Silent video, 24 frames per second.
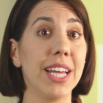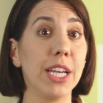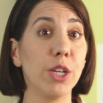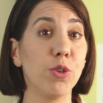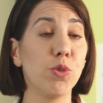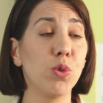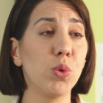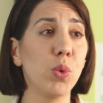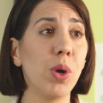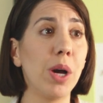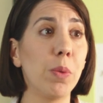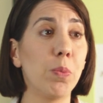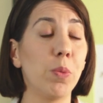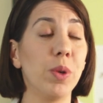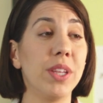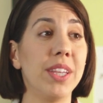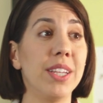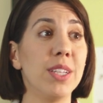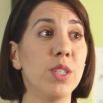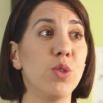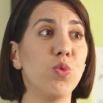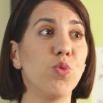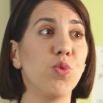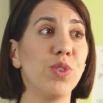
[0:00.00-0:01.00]
that grew up with
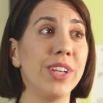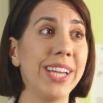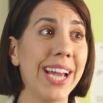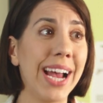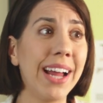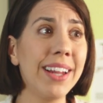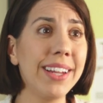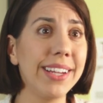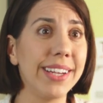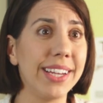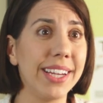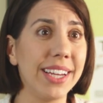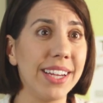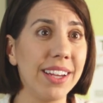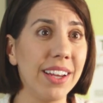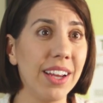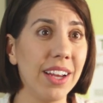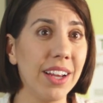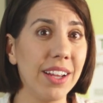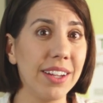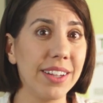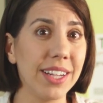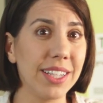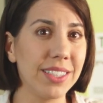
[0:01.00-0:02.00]
this reality
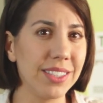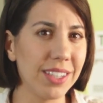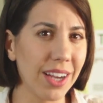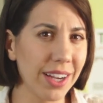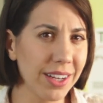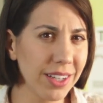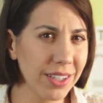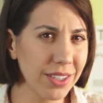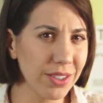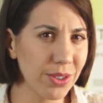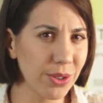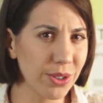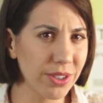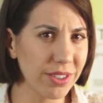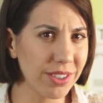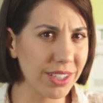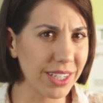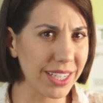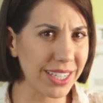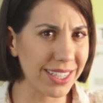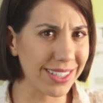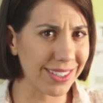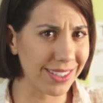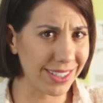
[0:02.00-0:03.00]
that dinosaurs
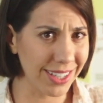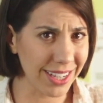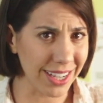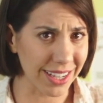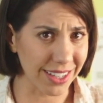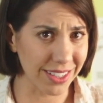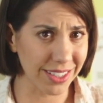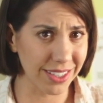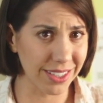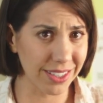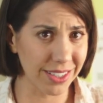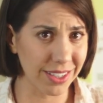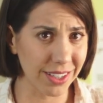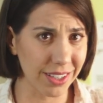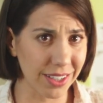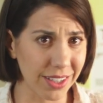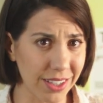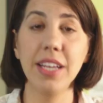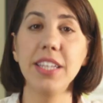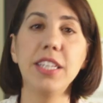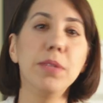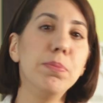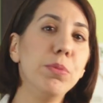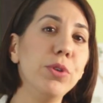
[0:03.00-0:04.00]
exist.
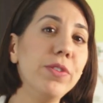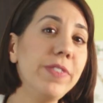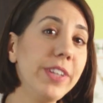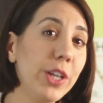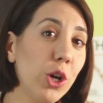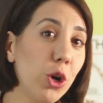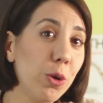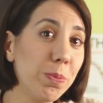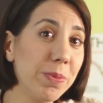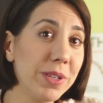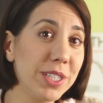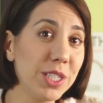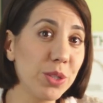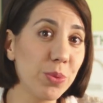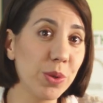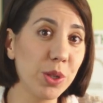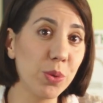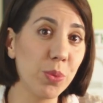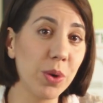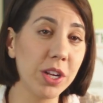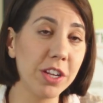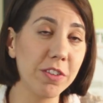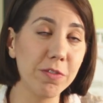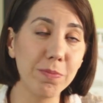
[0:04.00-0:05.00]
The movie opens
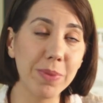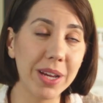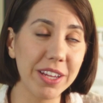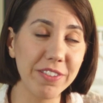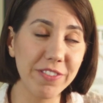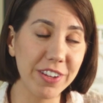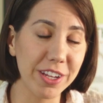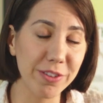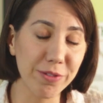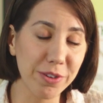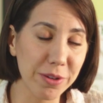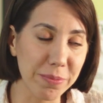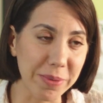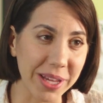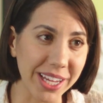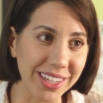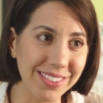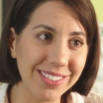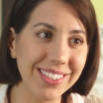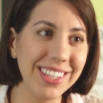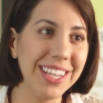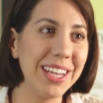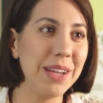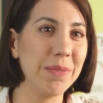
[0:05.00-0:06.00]
with one of my favorite
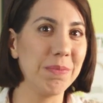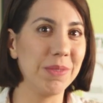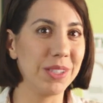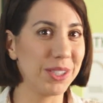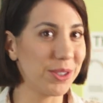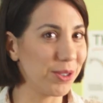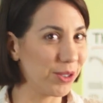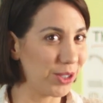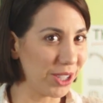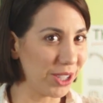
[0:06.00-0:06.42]
men, Mister